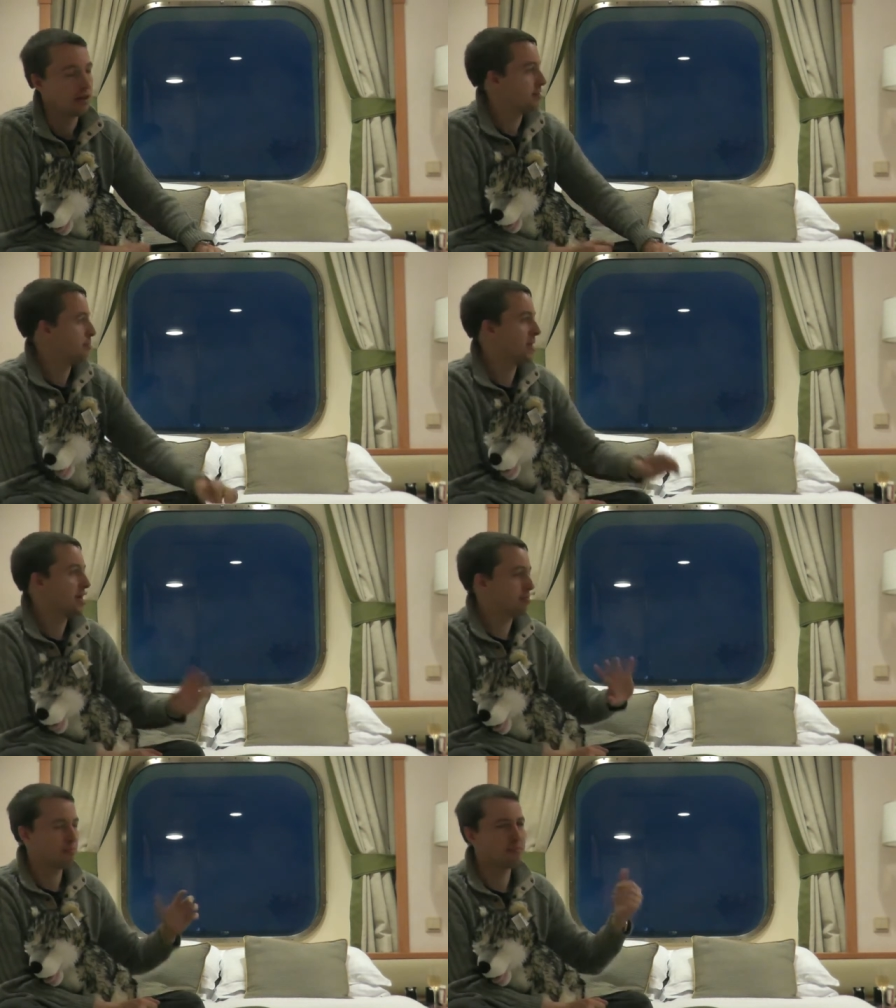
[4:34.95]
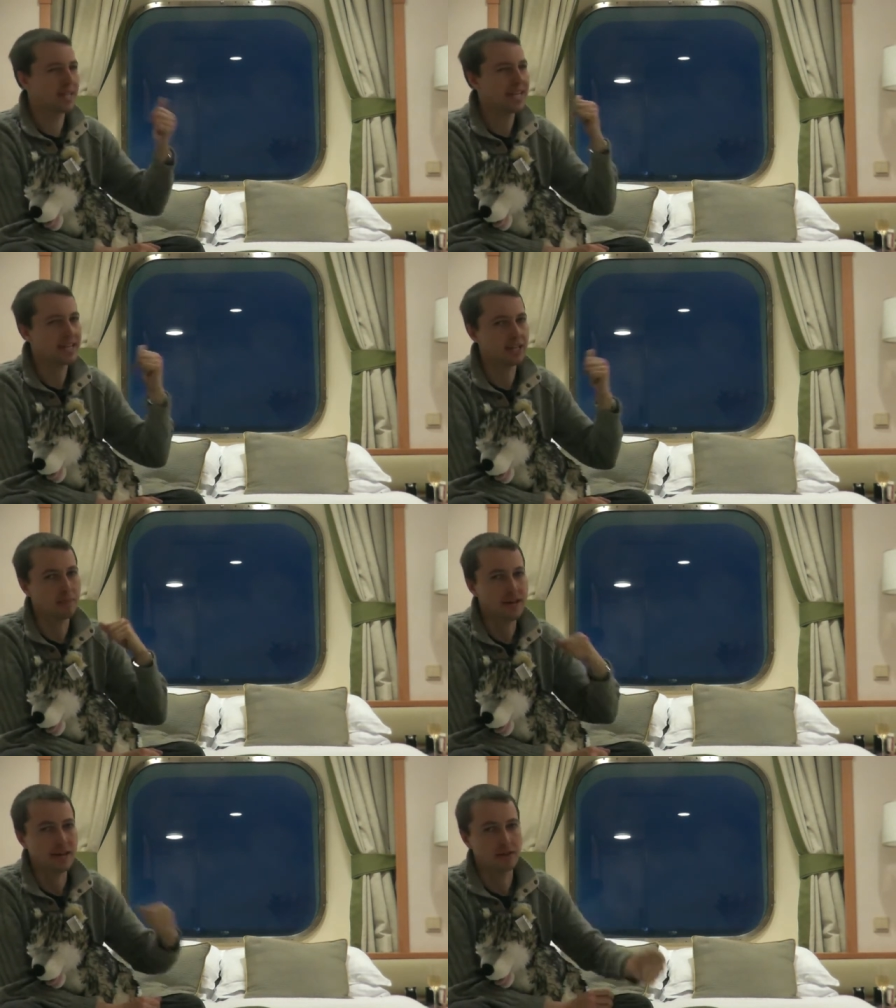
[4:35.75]
It's a bit bleak
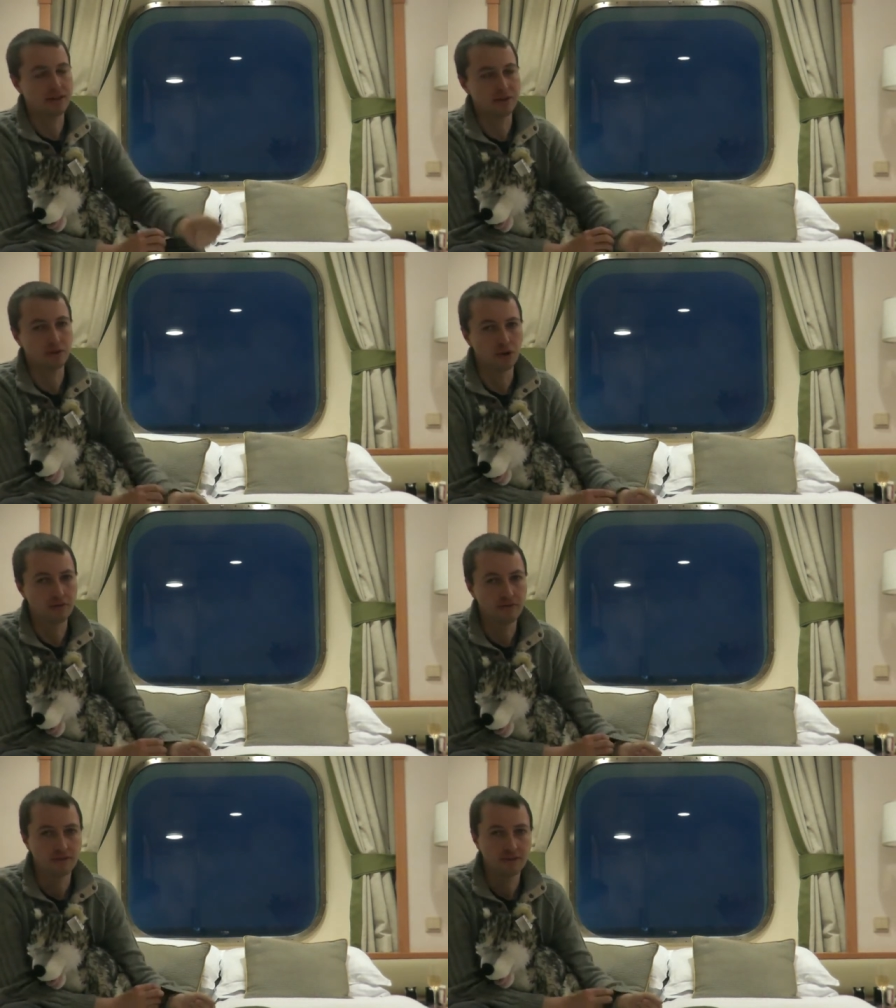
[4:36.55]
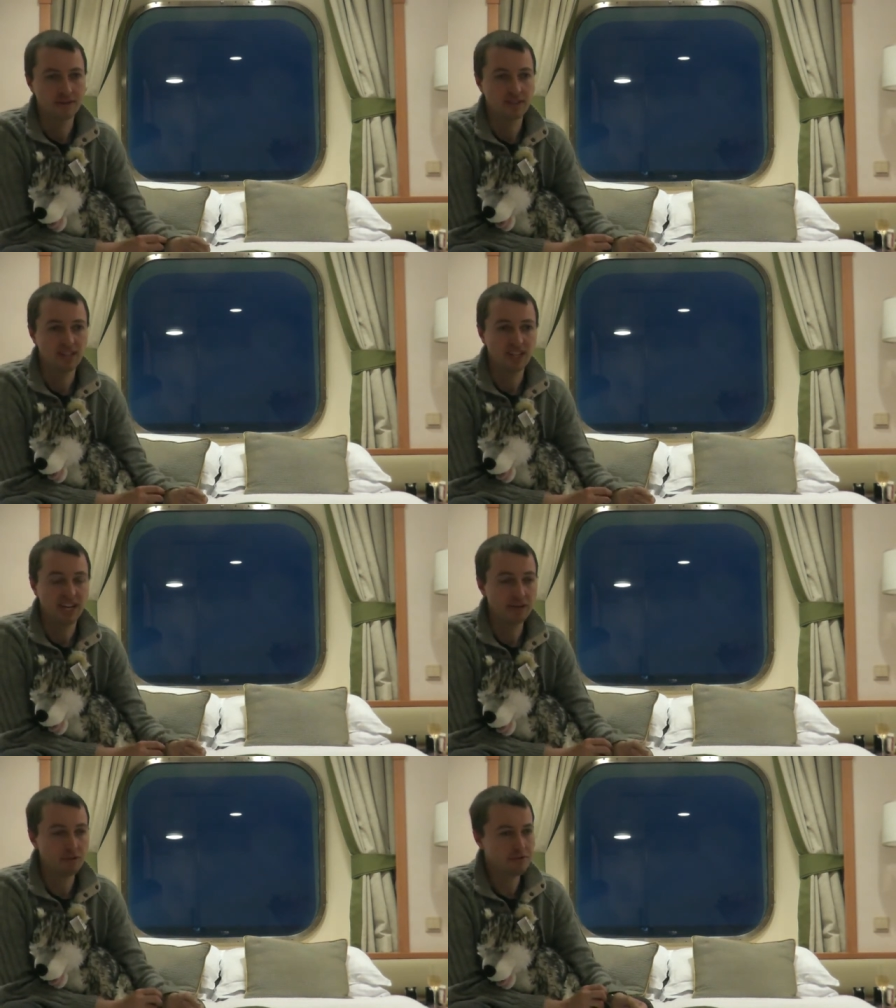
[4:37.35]
up here in the north.
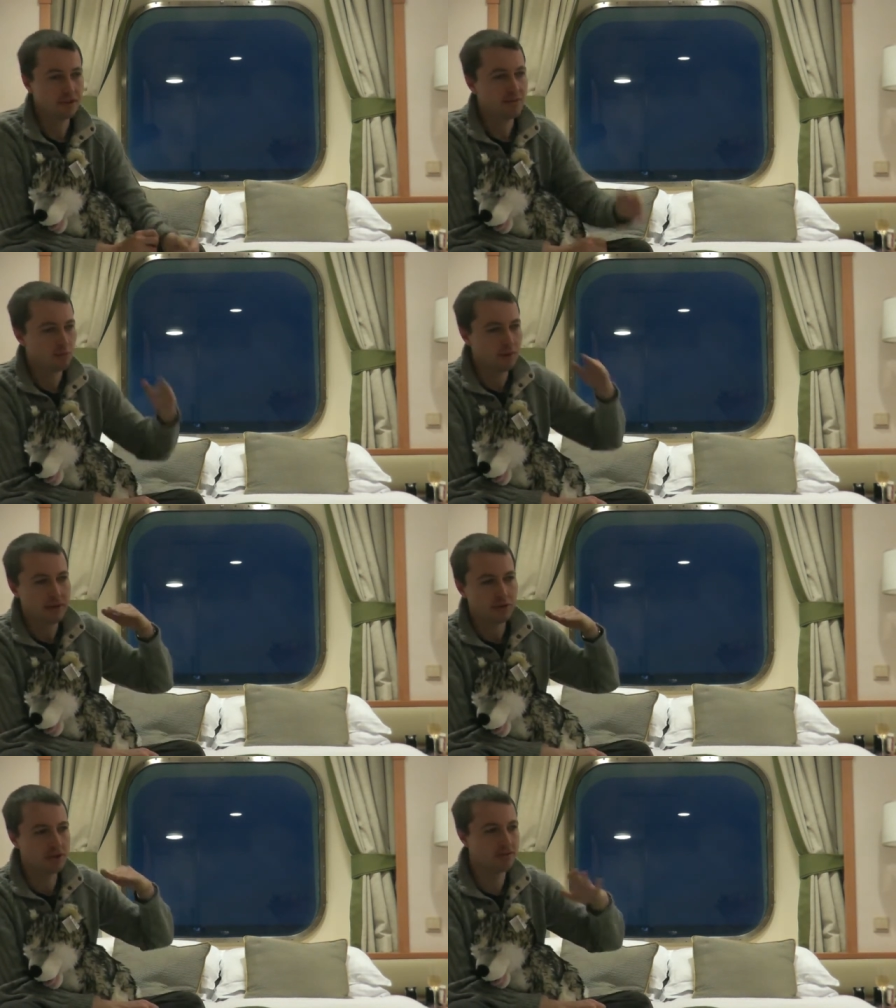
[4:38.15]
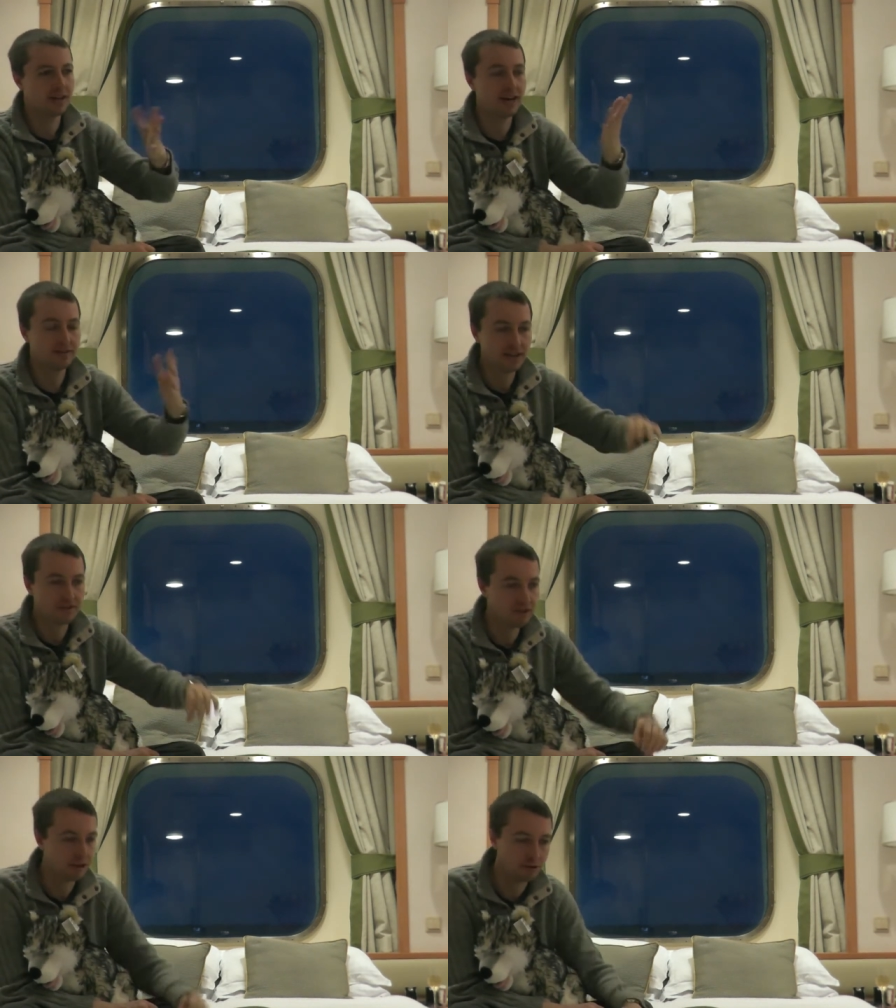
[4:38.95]
And also, when we crossed the Arctic
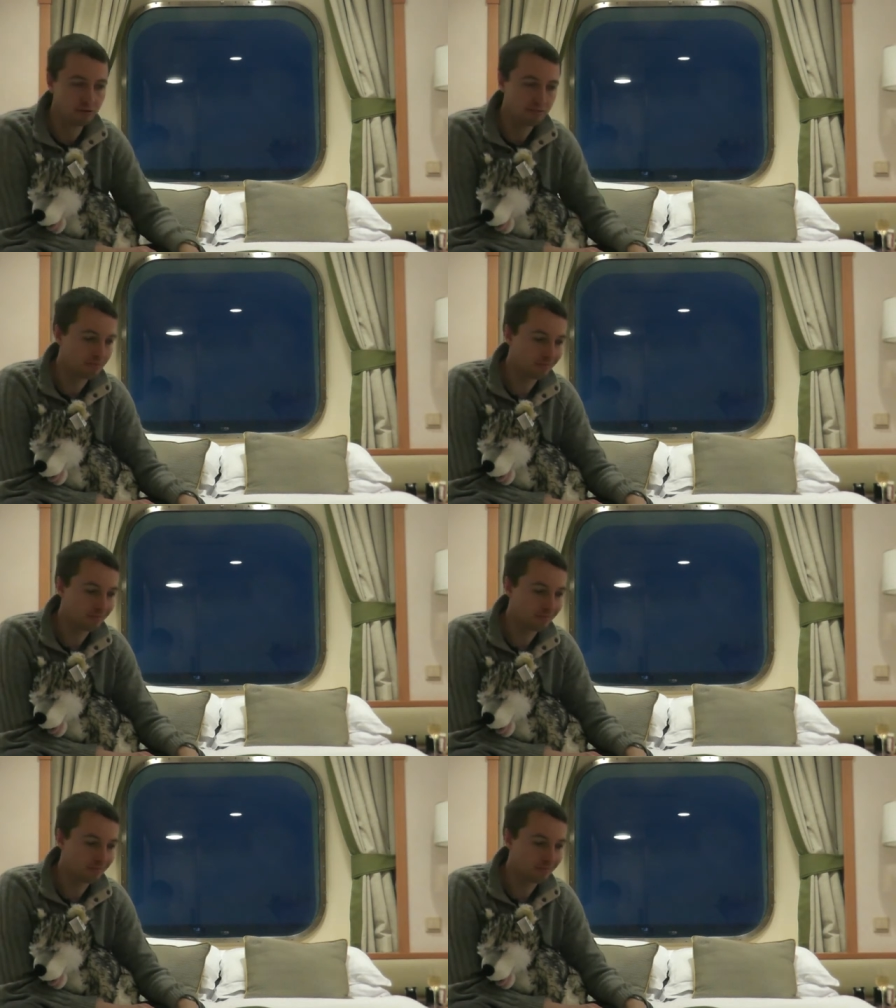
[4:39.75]
Circle,